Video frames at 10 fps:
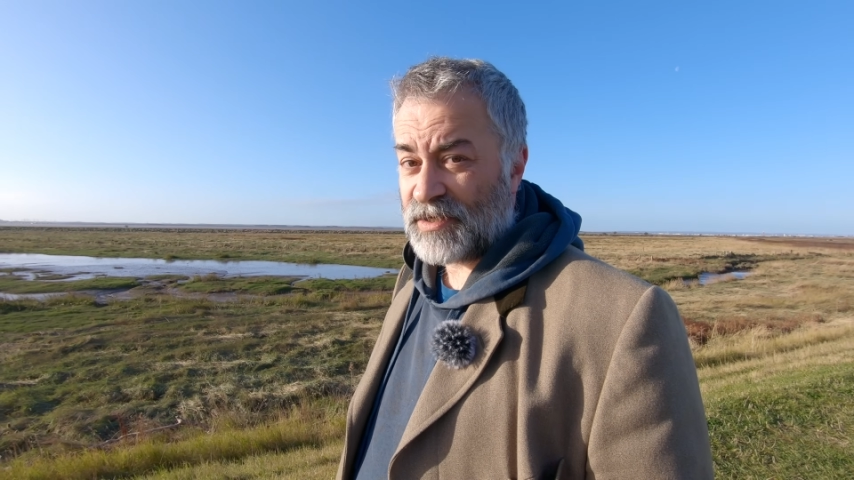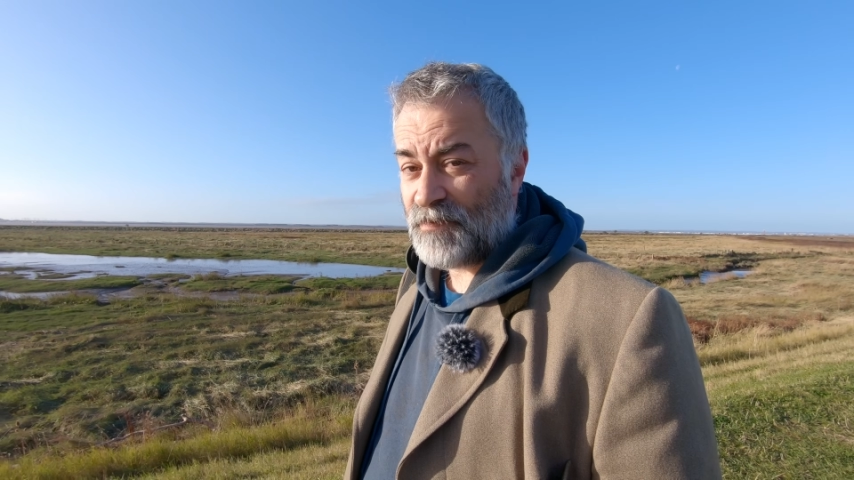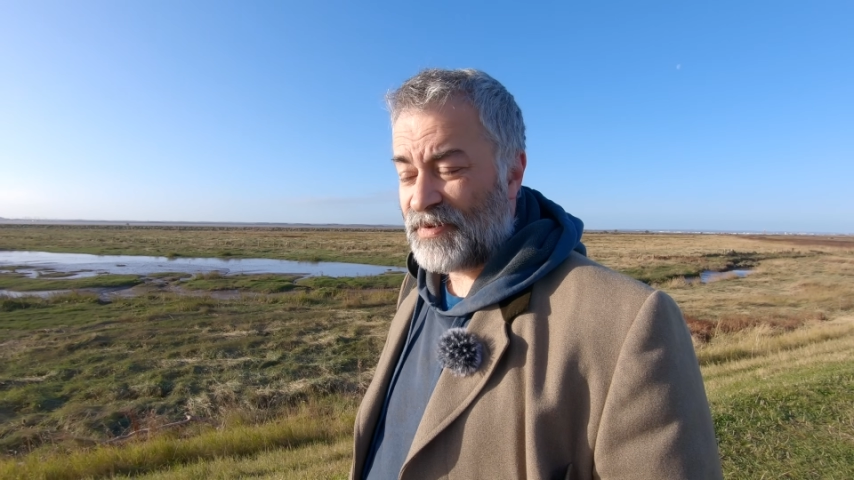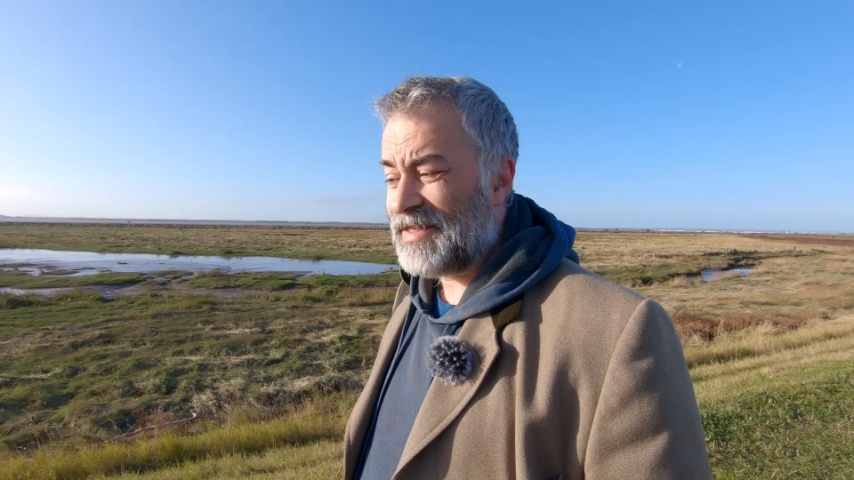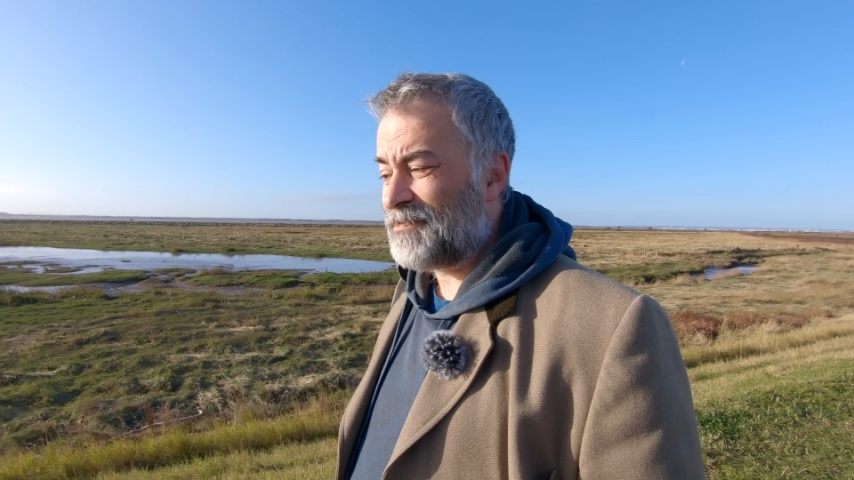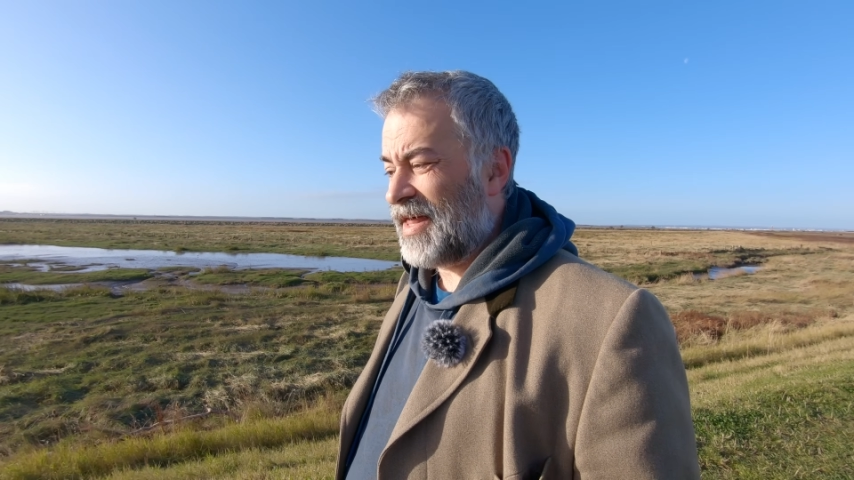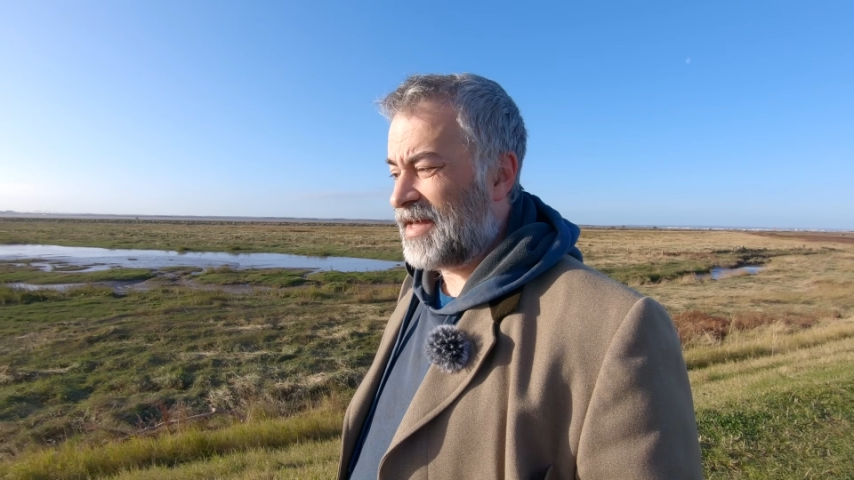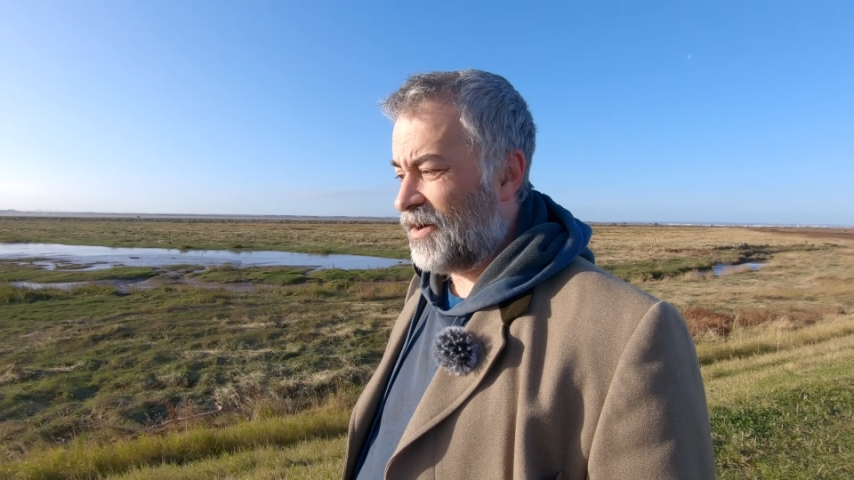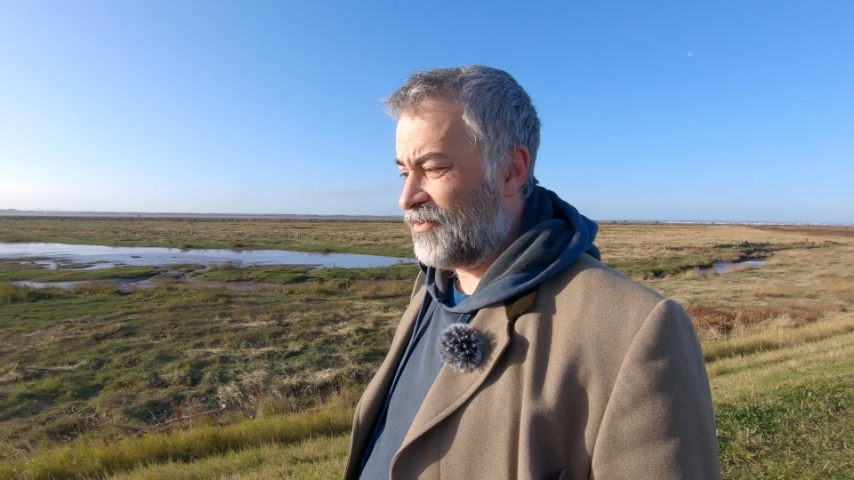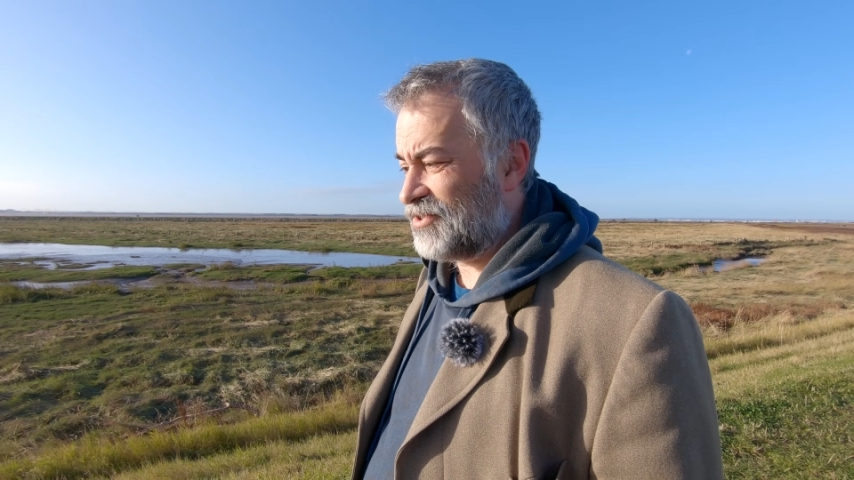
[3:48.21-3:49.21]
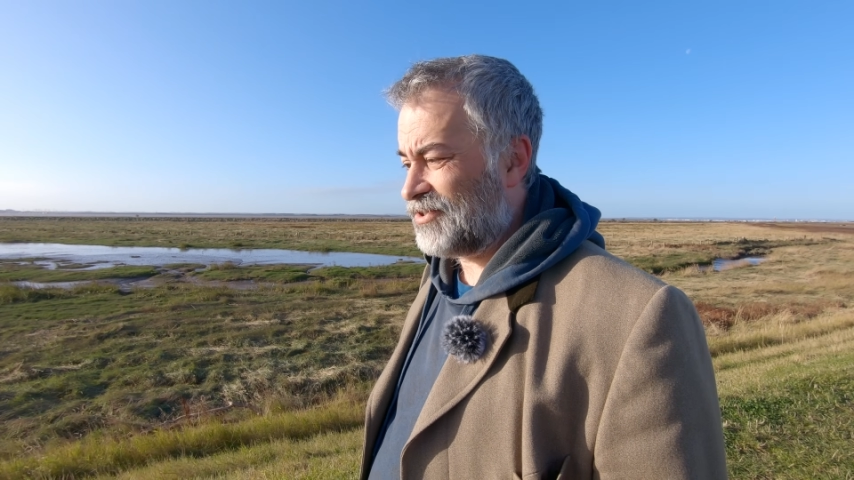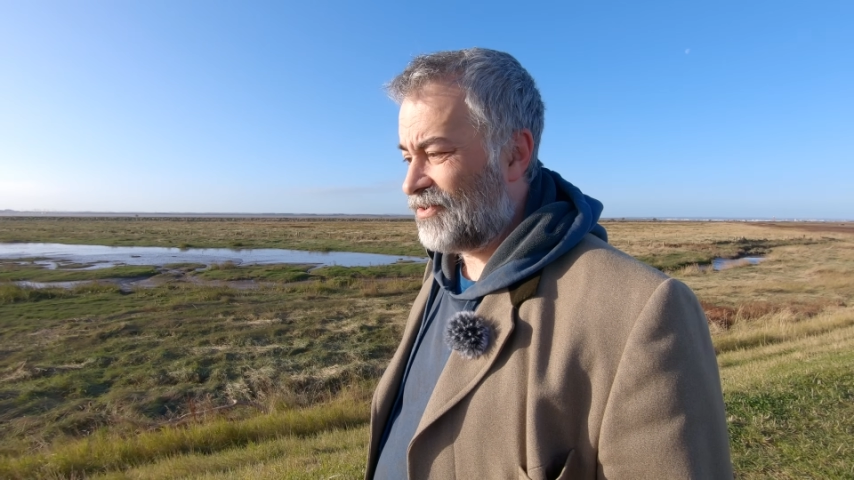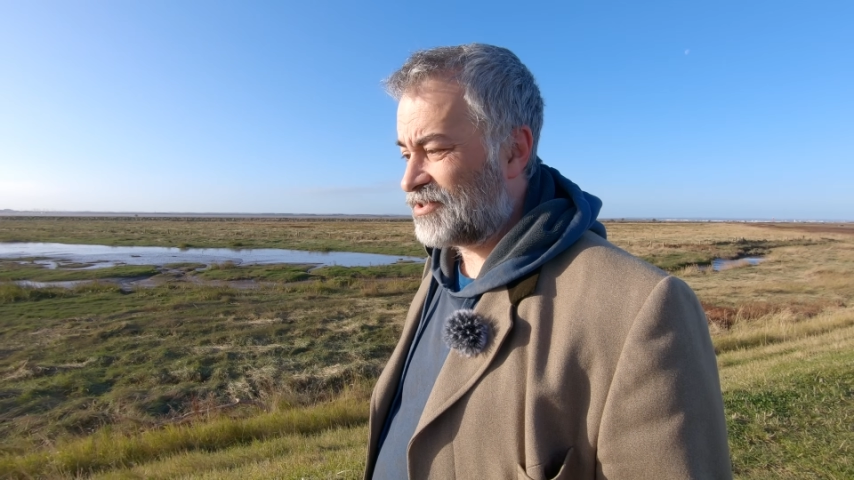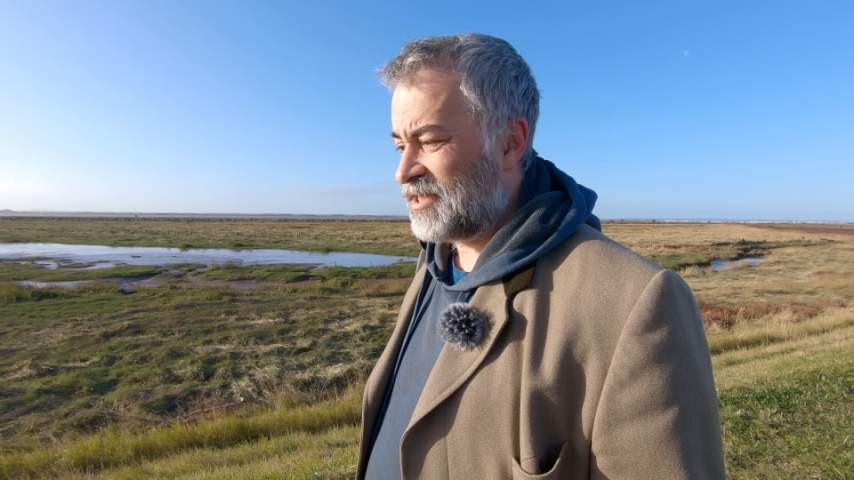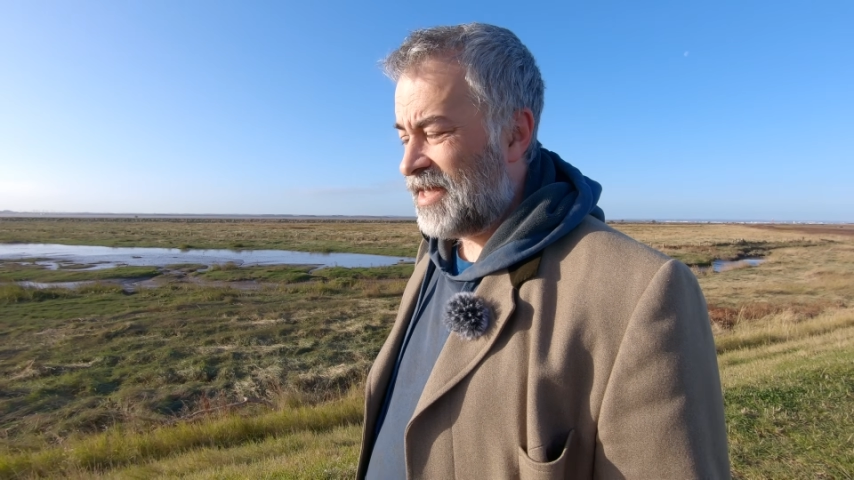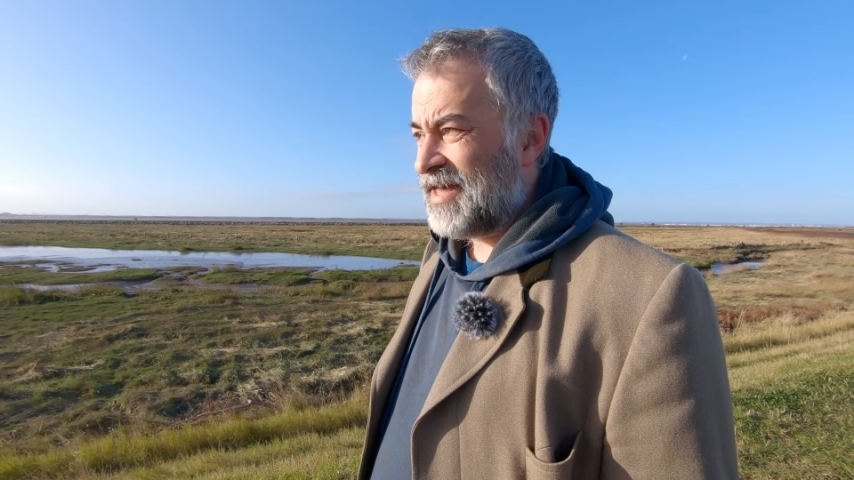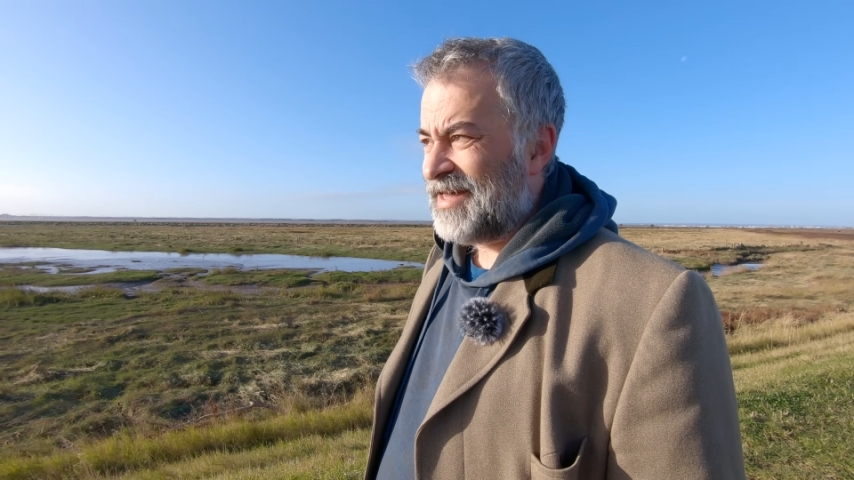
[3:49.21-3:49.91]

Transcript: a complete blackout at the docks,